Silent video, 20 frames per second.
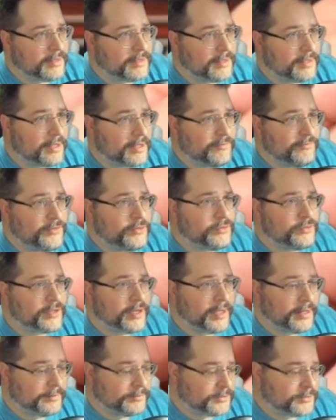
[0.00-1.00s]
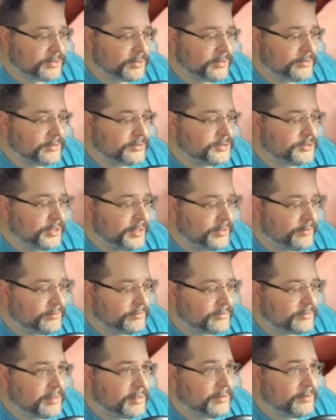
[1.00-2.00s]
a few times on the
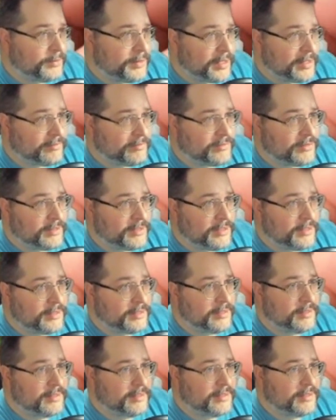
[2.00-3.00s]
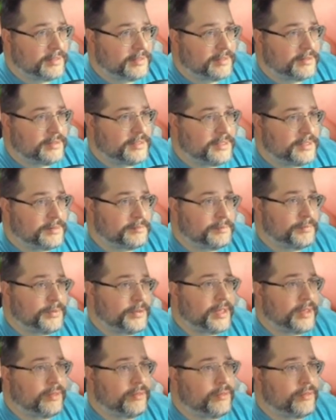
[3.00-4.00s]
channel. We have the
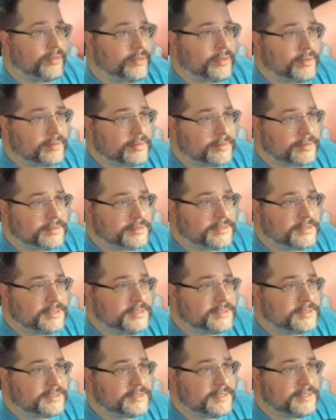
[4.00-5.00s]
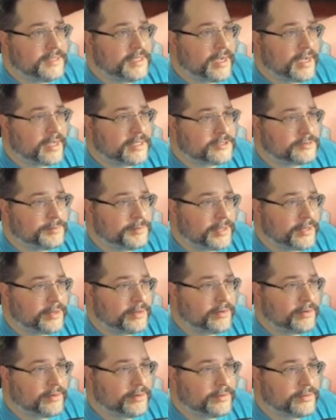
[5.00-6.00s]
Impel DC Cosmic
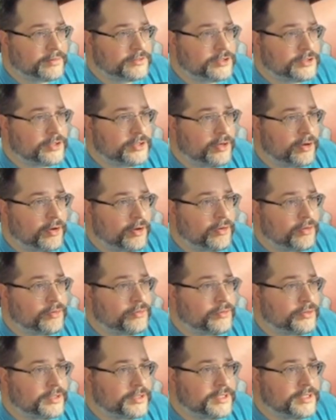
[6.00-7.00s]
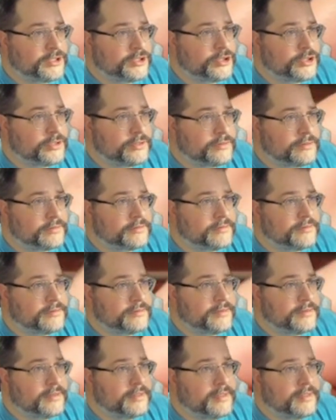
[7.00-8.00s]
Cards Inaugural Edition.
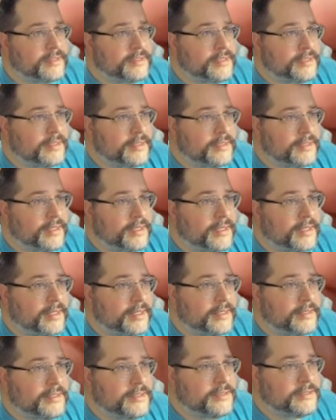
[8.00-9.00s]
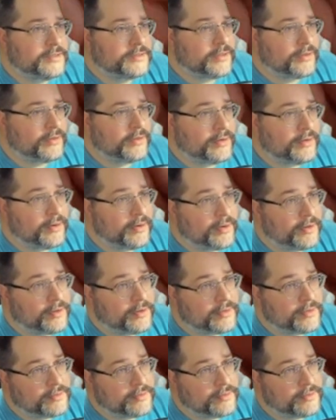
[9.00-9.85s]
These are...